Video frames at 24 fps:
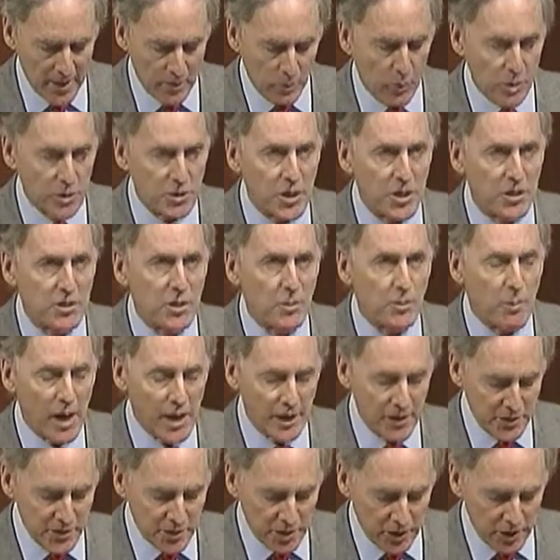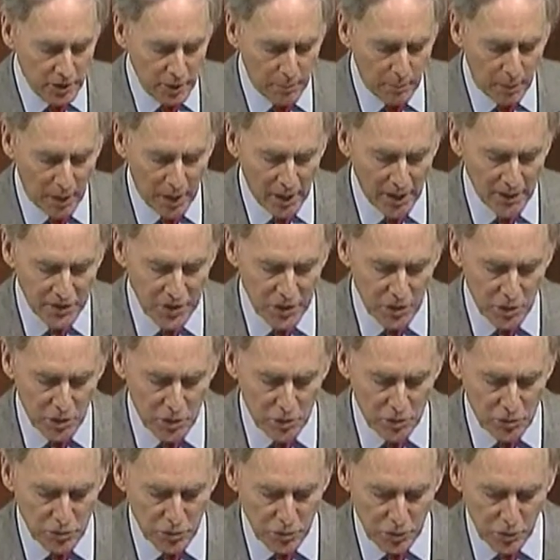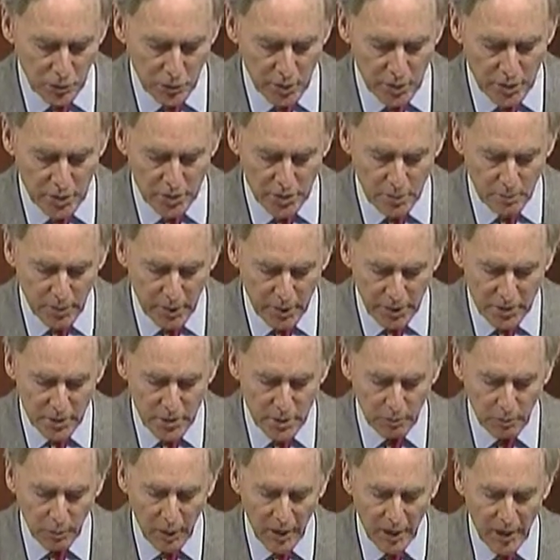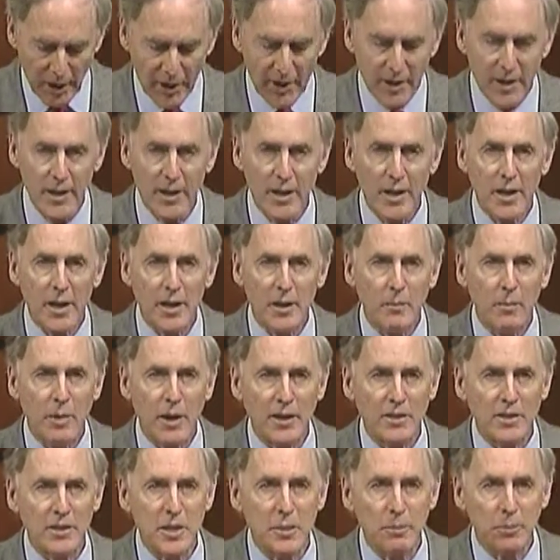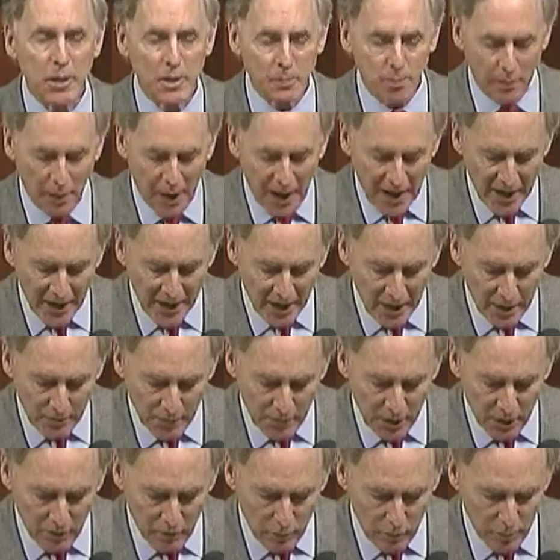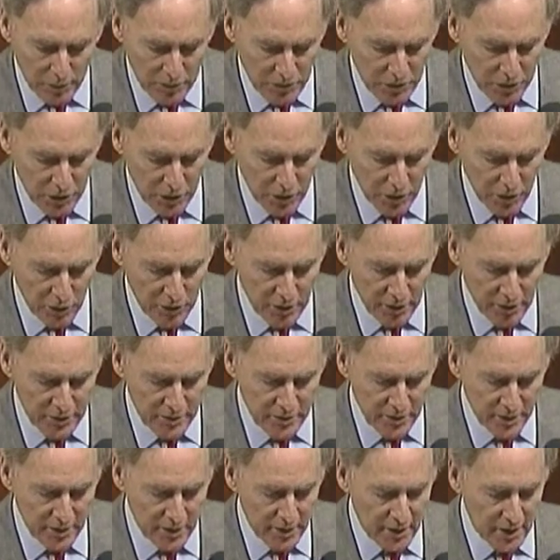which is a monetary policy used to increase the money supply by simply buying up government securities.